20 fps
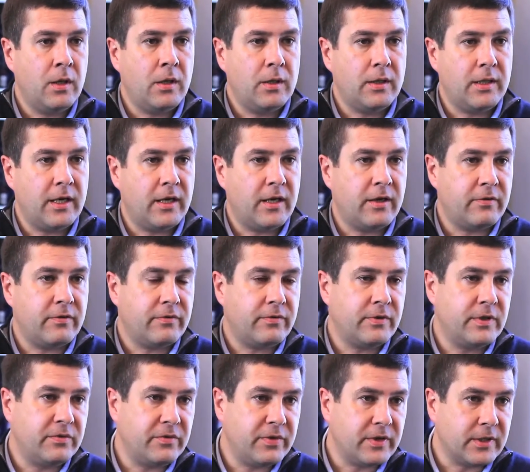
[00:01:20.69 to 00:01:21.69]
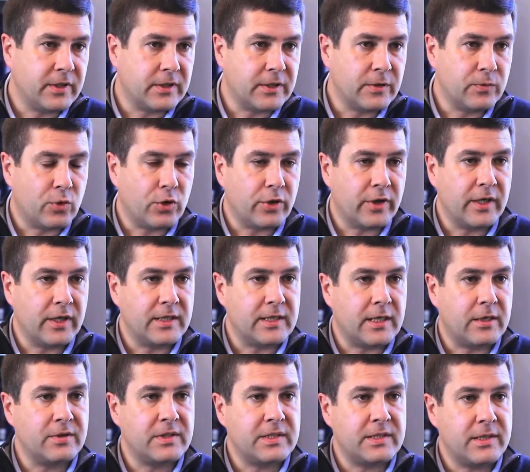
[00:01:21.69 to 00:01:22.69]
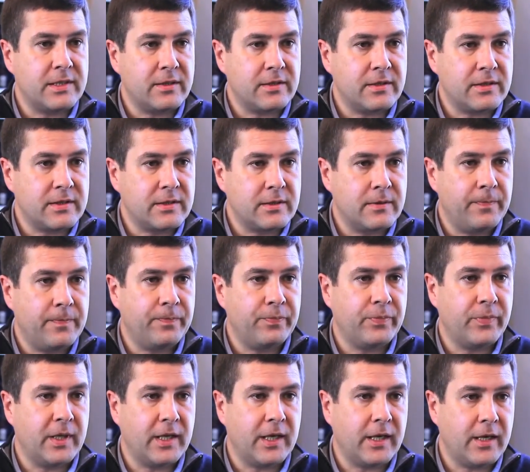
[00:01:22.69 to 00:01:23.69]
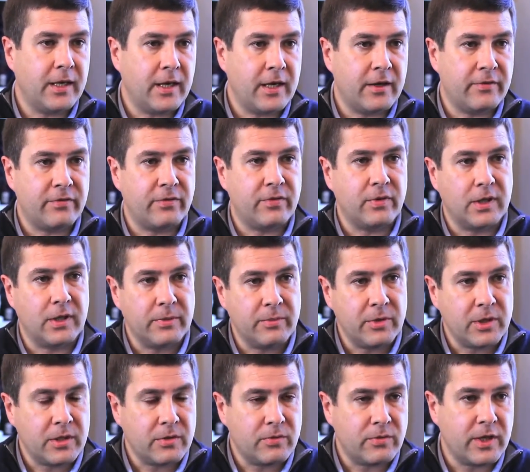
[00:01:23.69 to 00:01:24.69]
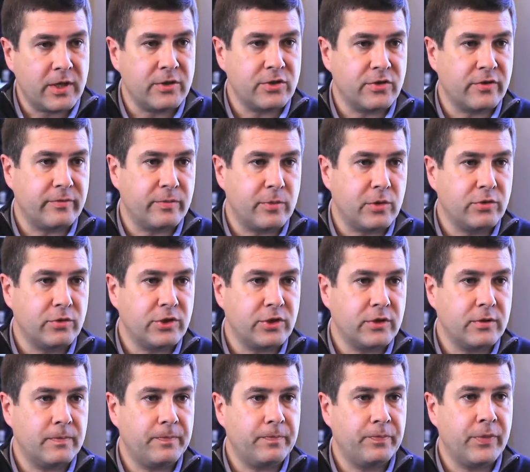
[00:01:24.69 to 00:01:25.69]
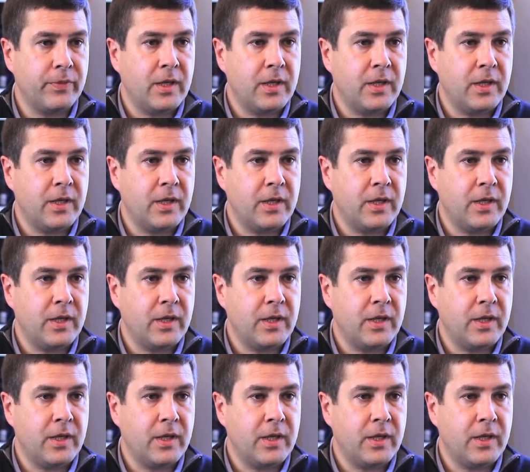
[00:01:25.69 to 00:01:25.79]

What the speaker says: they have difficulty walking downstairs, they have limited range of motion,